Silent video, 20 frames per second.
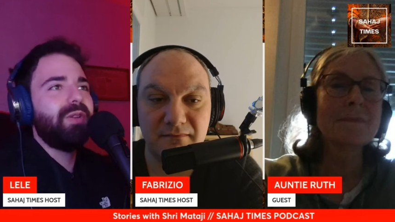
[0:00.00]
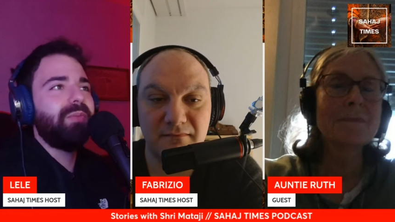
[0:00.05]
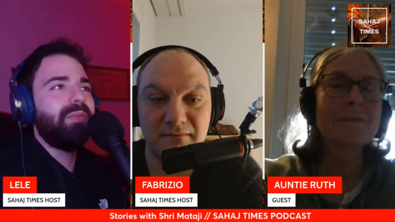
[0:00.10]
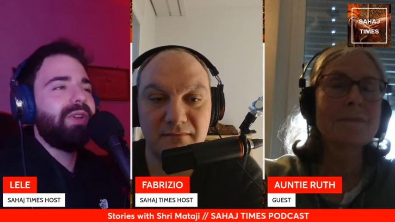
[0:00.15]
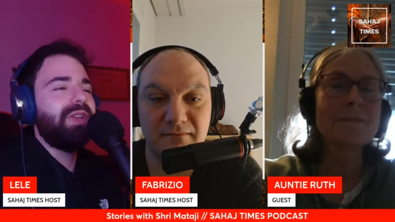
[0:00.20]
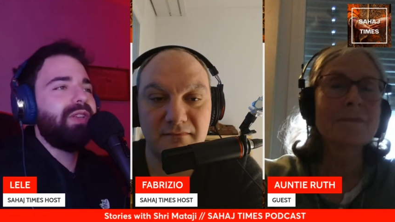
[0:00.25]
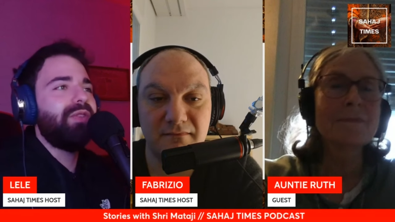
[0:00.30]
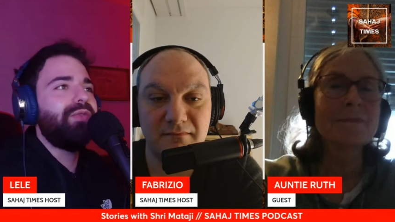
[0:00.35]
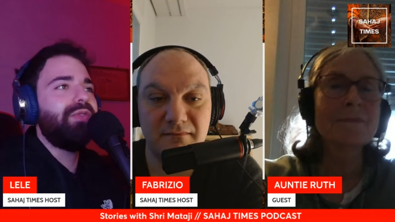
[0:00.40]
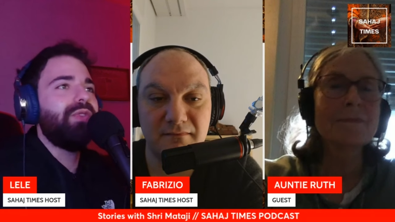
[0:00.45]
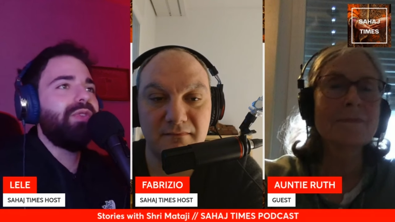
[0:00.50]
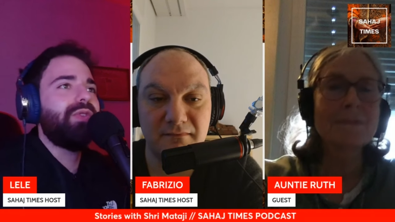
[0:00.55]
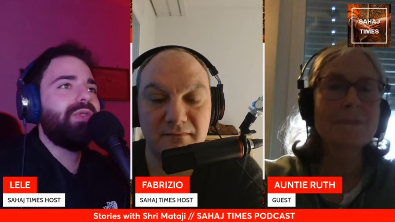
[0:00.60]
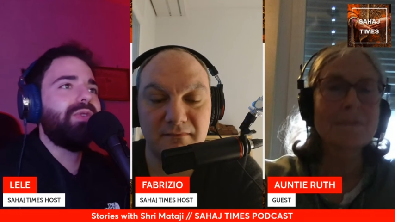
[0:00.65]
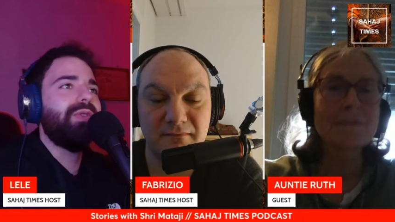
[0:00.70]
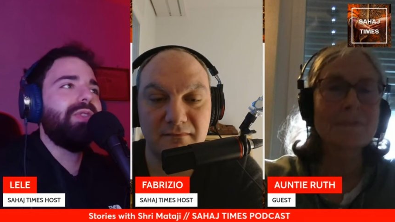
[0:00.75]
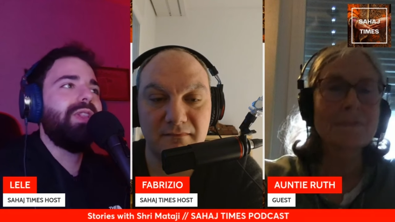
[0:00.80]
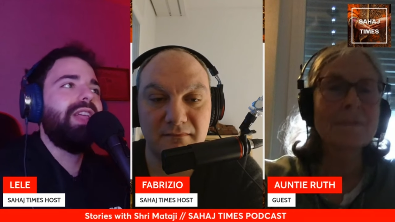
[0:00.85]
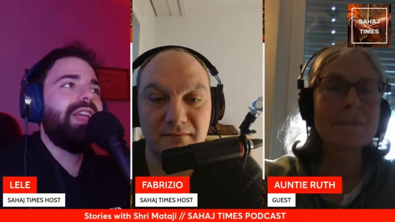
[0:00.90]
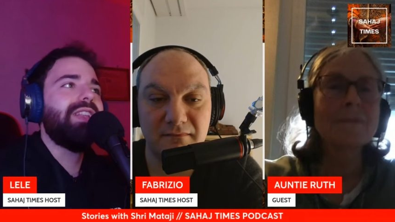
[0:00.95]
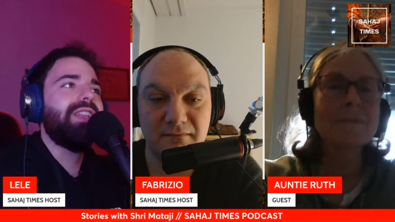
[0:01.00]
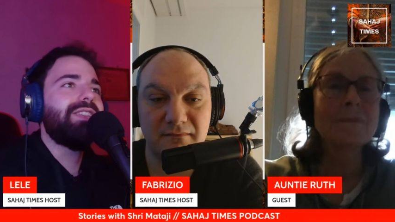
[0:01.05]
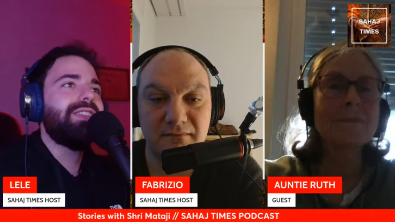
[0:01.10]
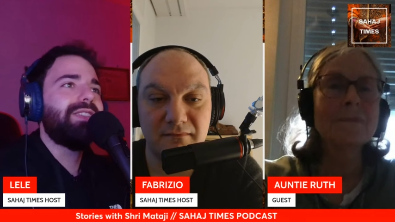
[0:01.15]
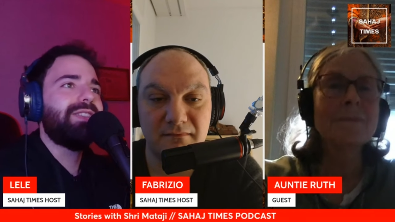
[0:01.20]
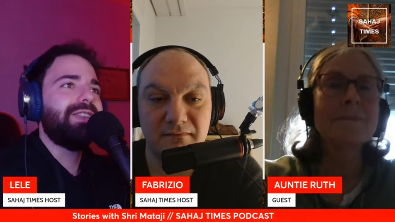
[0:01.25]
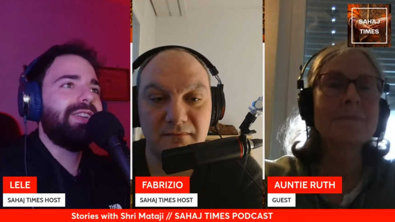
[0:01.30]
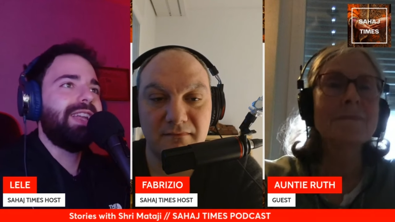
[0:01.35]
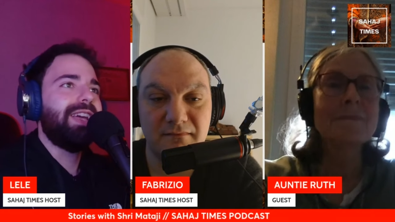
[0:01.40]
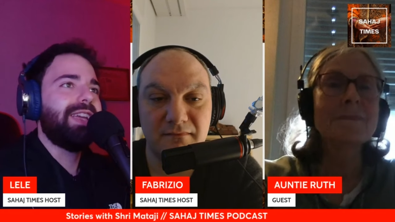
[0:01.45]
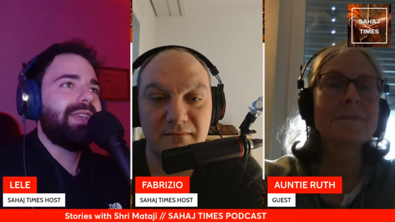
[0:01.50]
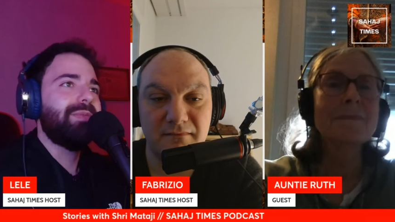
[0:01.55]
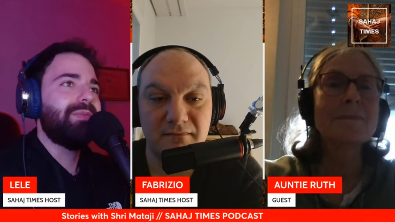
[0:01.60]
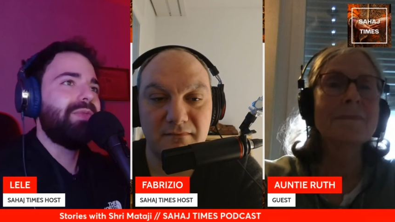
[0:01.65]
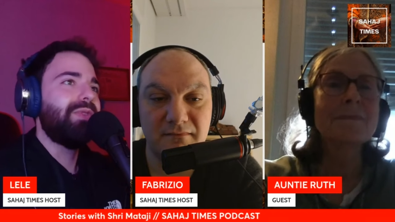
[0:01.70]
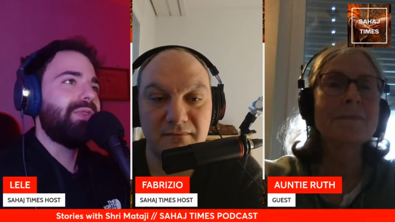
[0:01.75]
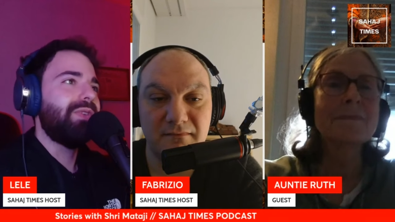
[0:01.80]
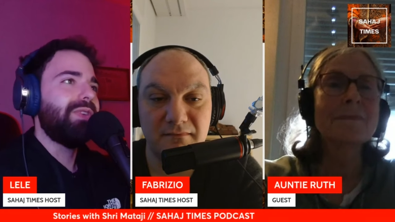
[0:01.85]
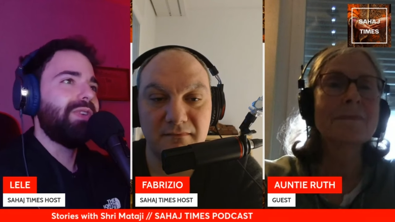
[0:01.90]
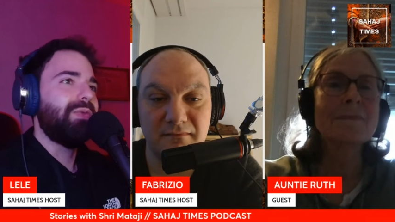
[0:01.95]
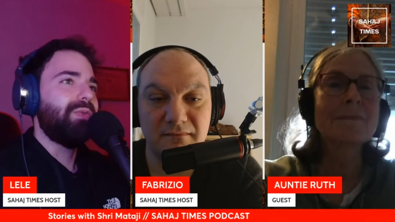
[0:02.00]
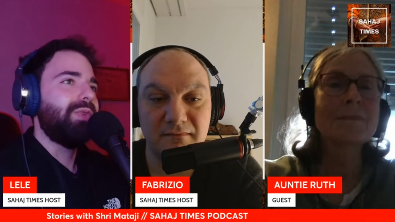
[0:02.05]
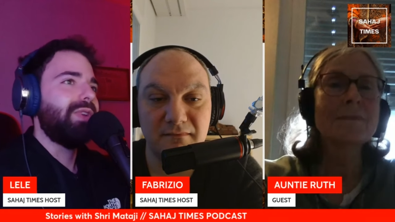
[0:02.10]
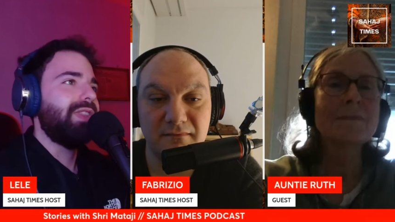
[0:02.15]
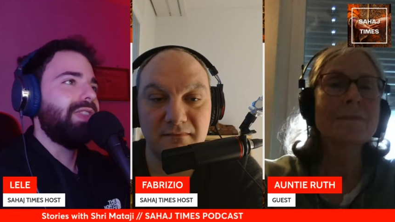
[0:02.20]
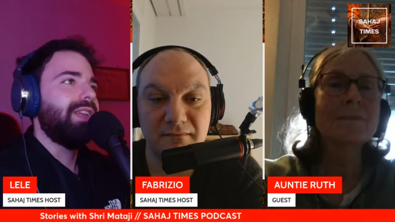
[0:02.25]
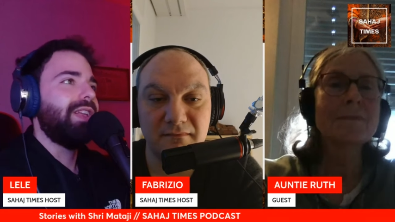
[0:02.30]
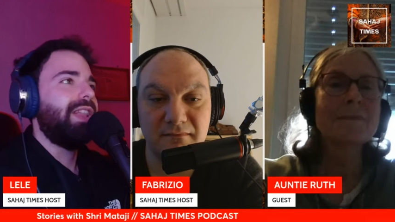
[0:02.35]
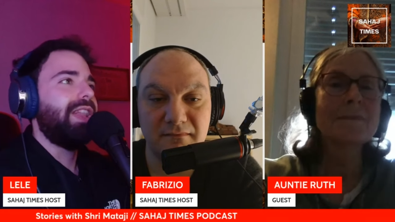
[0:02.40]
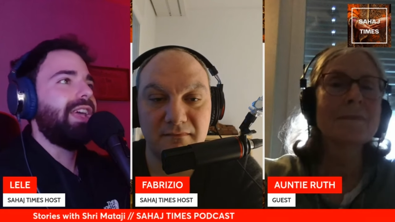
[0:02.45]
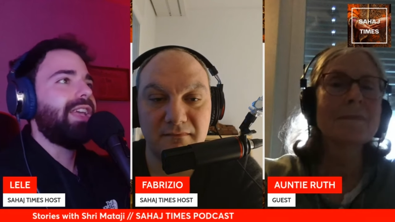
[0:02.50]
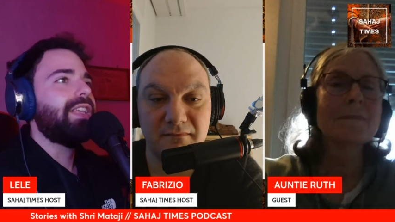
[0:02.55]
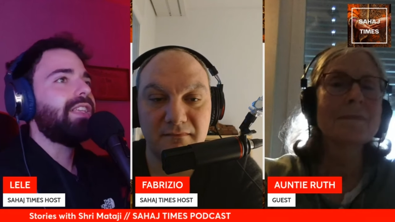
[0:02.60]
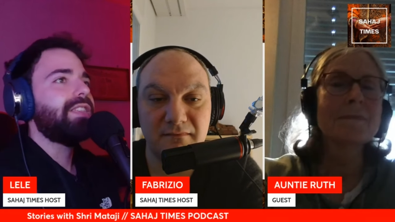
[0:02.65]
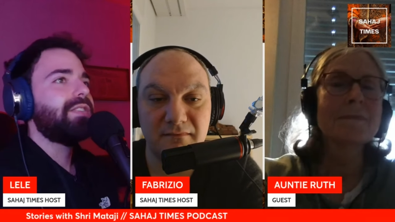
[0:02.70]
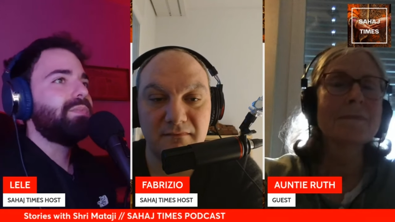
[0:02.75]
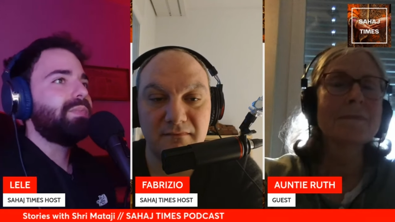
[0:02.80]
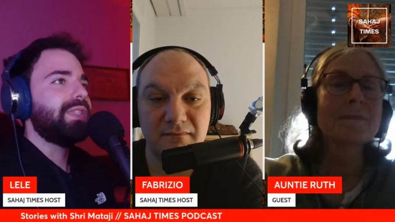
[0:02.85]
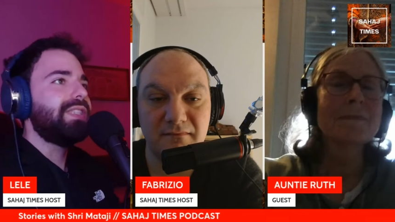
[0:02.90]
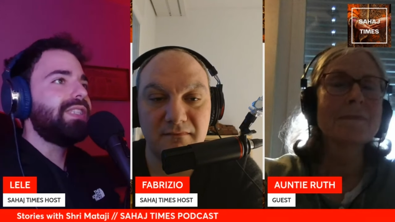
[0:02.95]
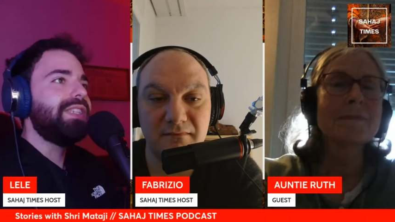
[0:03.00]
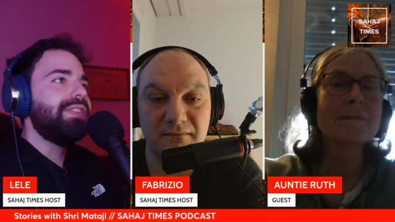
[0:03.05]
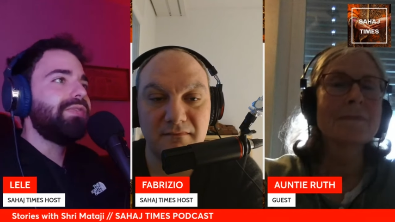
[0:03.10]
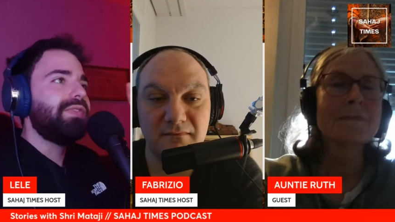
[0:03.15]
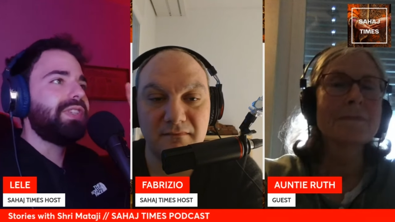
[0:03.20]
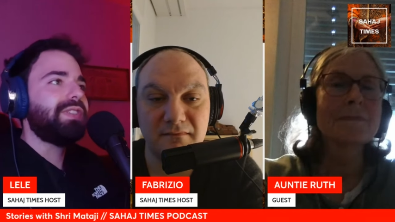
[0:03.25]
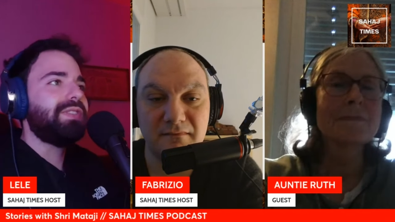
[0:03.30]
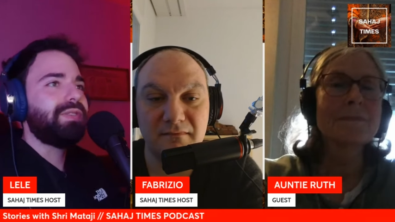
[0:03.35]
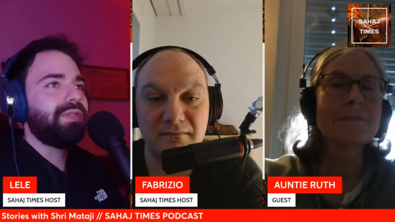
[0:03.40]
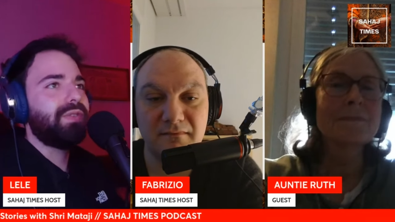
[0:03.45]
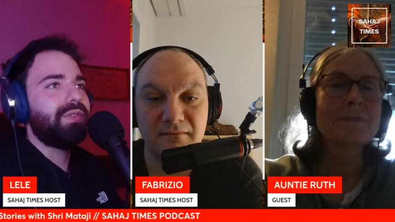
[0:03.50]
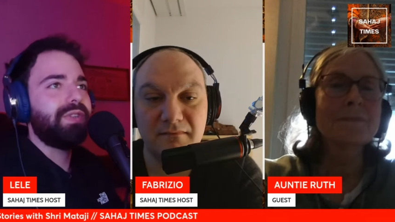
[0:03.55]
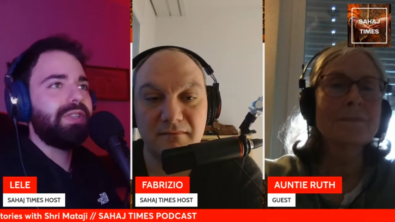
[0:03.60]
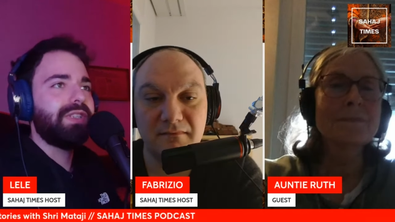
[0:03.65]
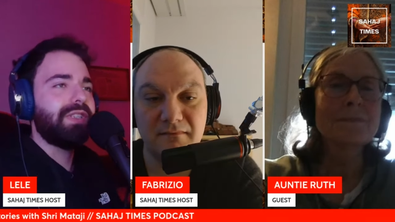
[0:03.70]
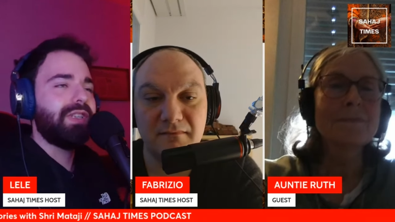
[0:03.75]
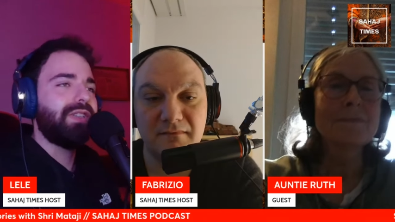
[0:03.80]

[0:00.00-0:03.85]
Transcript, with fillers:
Speaker 1: but if you could answer like more with the like specific stories,